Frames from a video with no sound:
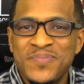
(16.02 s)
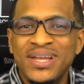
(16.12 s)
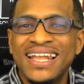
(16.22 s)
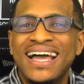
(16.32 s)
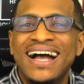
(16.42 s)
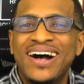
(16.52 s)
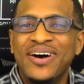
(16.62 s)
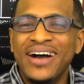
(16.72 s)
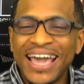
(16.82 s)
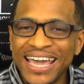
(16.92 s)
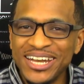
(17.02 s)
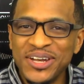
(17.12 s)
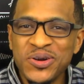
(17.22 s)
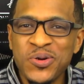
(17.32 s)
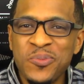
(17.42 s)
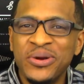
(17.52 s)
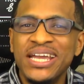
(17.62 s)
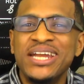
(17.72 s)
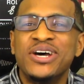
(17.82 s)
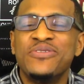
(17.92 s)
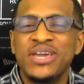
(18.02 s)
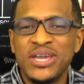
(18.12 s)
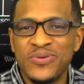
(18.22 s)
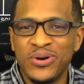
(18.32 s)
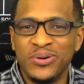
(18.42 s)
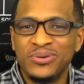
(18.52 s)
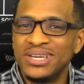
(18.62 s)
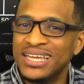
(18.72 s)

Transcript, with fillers: Bilal, a new breed of hero.